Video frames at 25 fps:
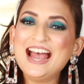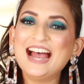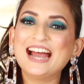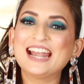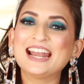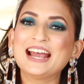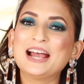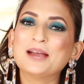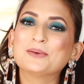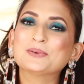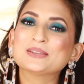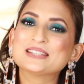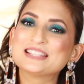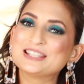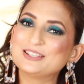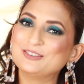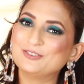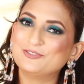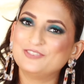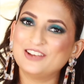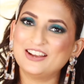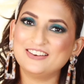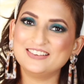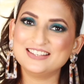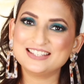And I will see you
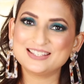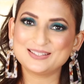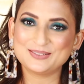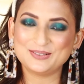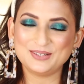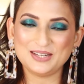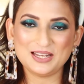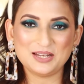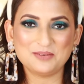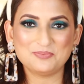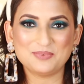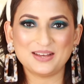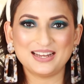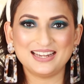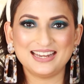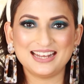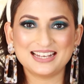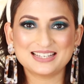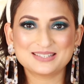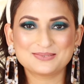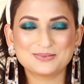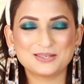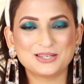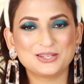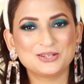very soon in my
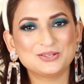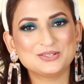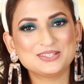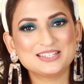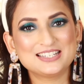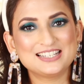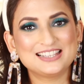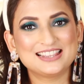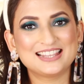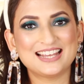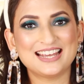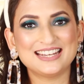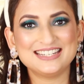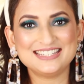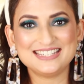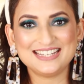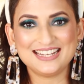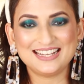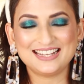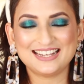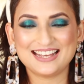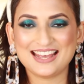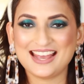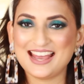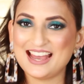next video. Till then,
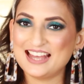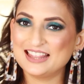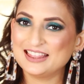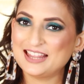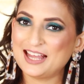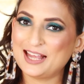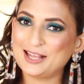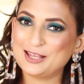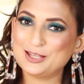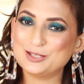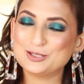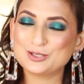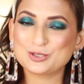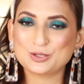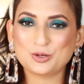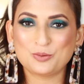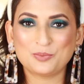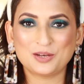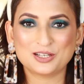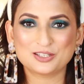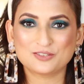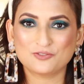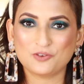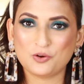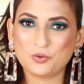take care and thank you so
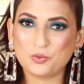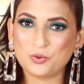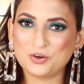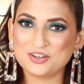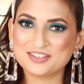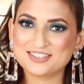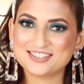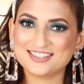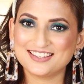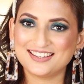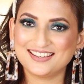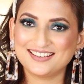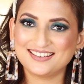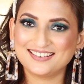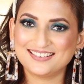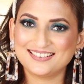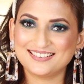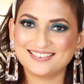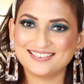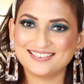much for watching.